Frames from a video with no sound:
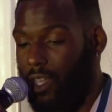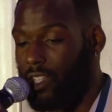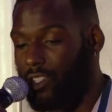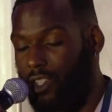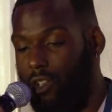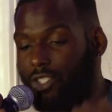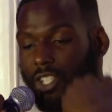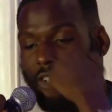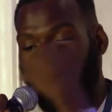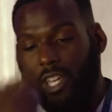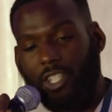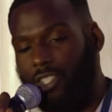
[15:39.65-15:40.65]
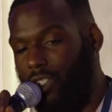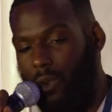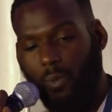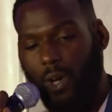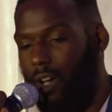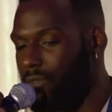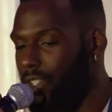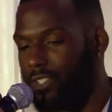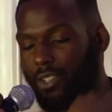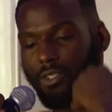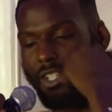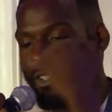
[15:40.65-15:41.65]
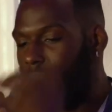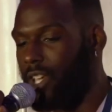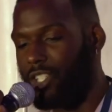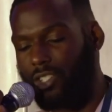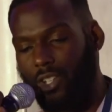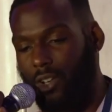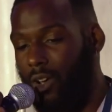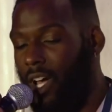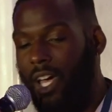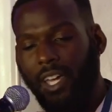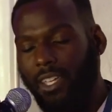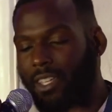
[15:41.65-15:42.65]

There's no generational wealth, there's no generational,